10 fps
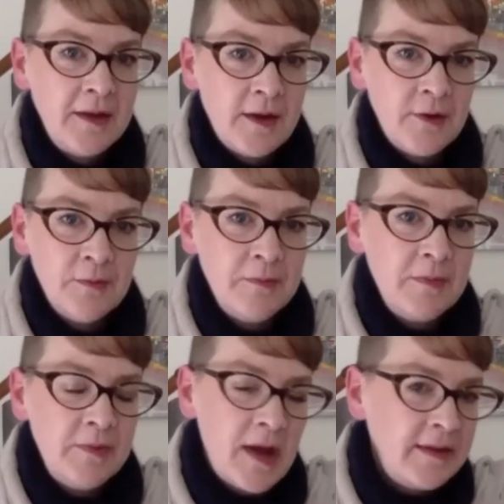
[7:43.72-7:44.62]

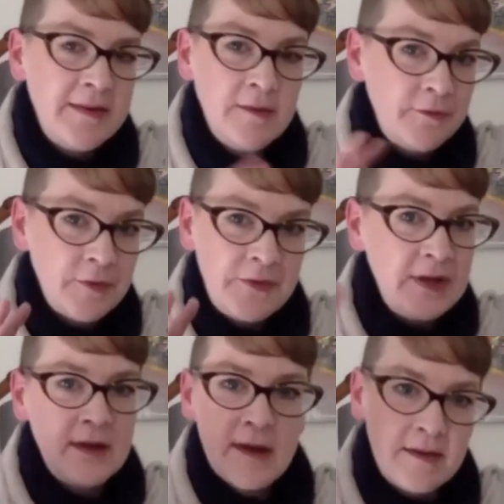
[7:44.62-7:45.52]

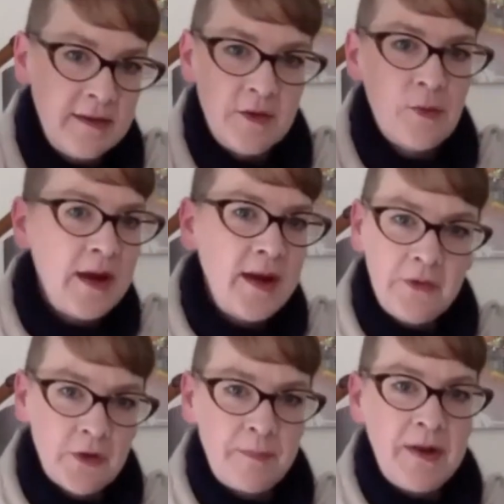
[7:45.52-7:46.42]
1915,
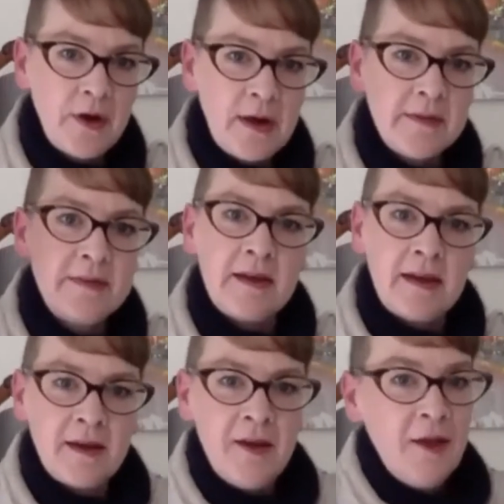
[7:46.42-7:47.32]
1920s or period,
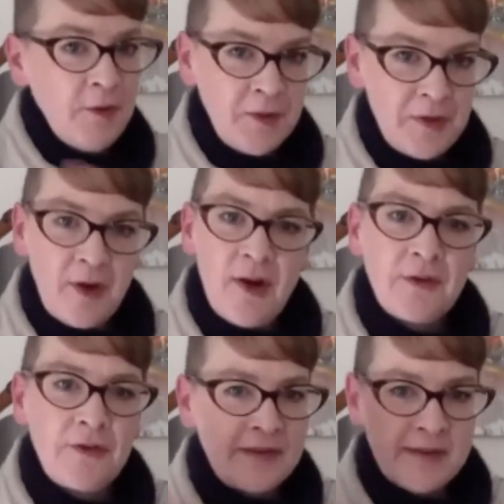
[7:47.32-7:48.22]
sitting with their
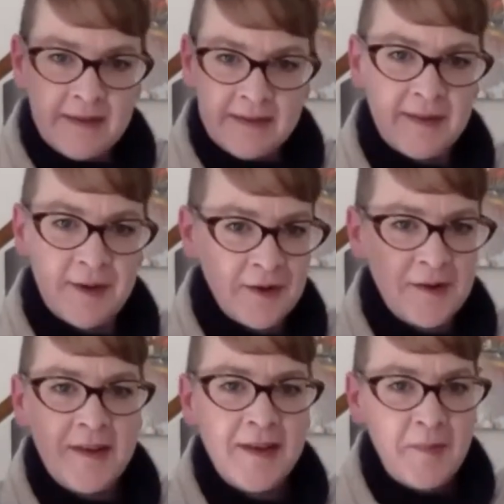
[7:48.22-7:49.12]
long dresses and
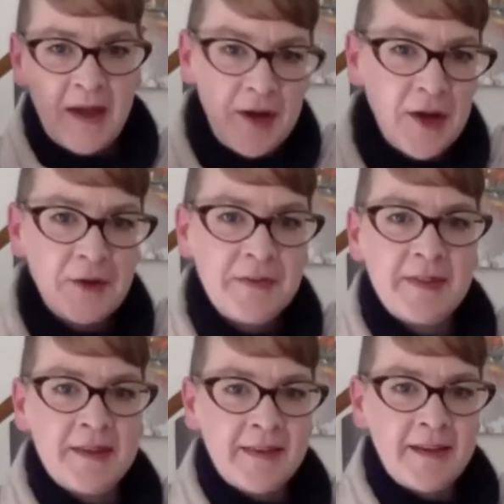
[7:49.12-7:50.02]
their
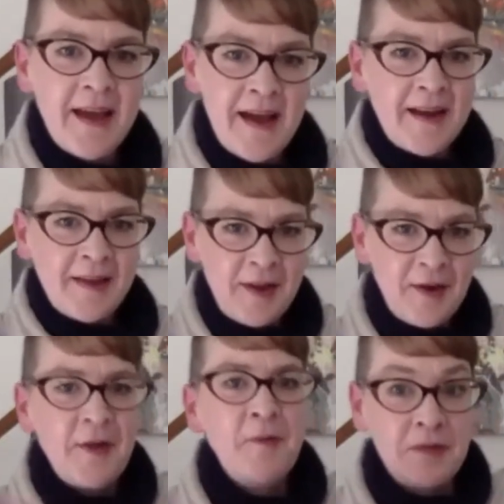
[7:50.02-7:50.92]
petticoats and things like that. And
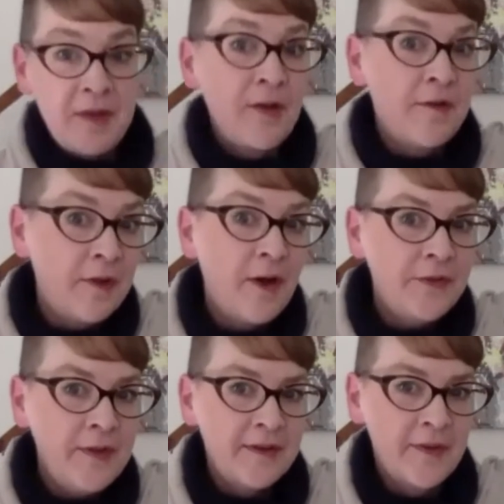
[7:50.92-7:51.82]
they're the
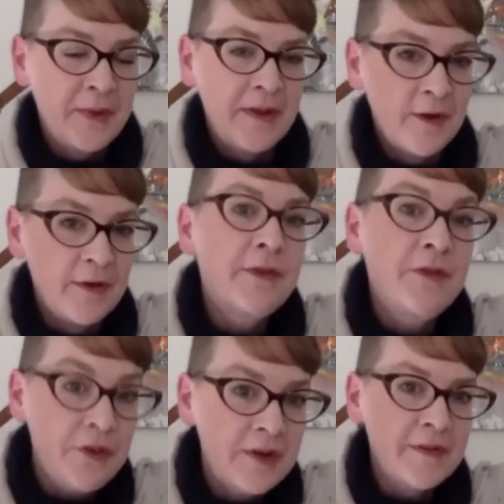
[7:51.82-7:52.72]
philosophy discipline. They're the
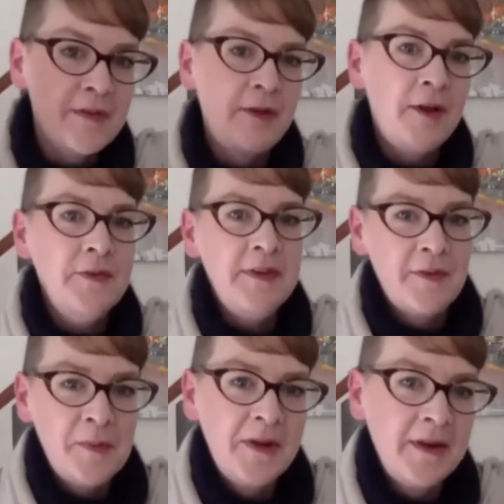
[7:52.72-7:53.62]
students of the philosophy
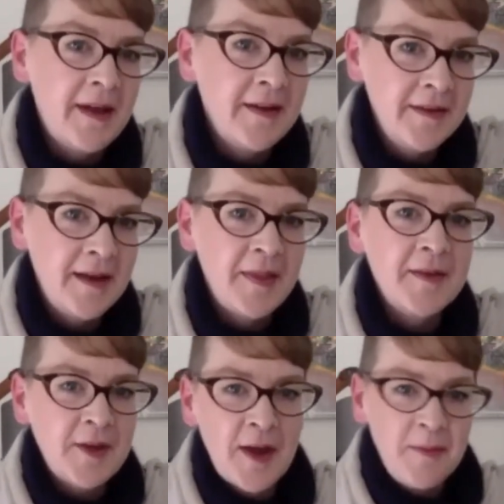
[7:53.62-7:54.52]
discipline at
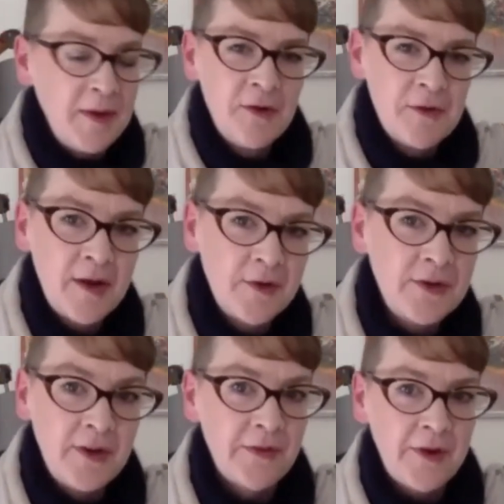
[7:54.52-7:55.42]
that time, over
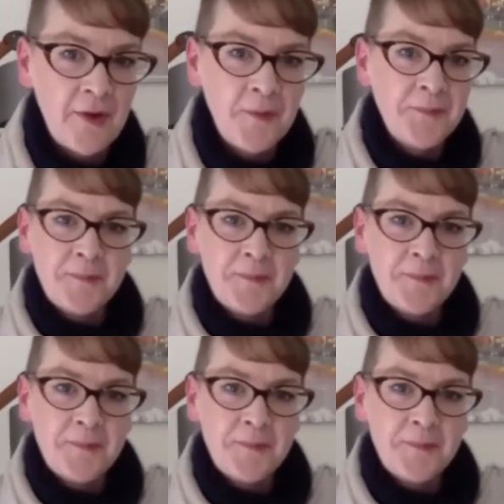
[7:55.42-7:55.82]
100 years ago.